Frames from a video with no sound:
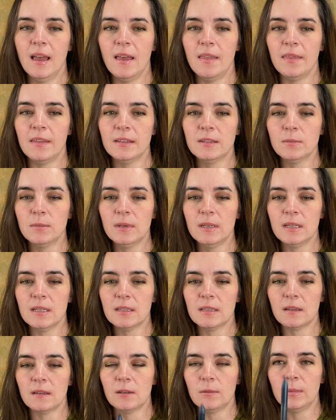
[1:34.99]
This one is
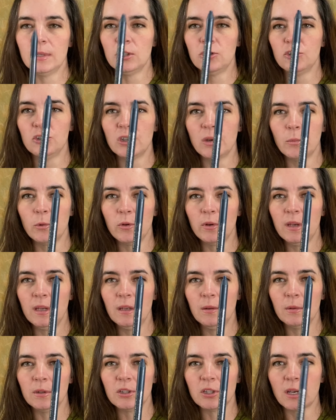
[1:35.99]
a little bit shimmery,
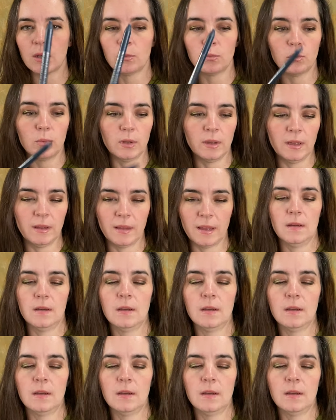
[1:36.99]
which I really like.